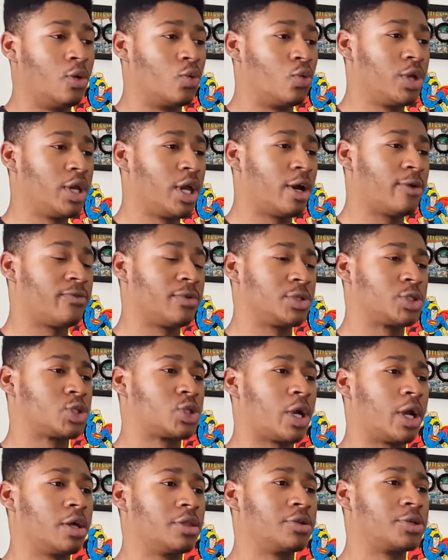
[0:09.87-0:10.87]
We have a
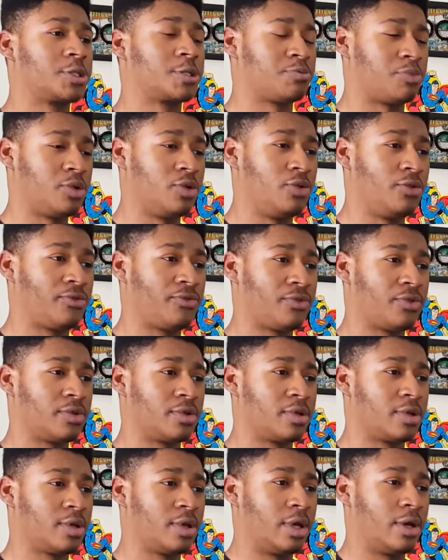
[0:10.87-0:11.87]
trailer spoof
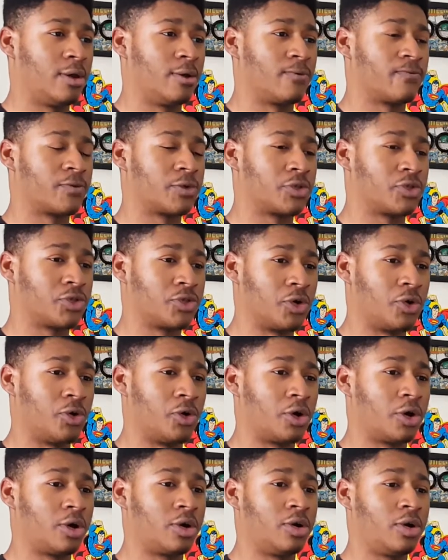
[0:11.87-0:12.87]
for
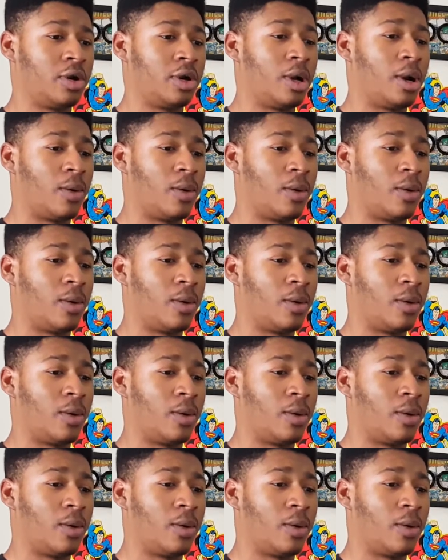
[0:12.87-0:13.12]
Thor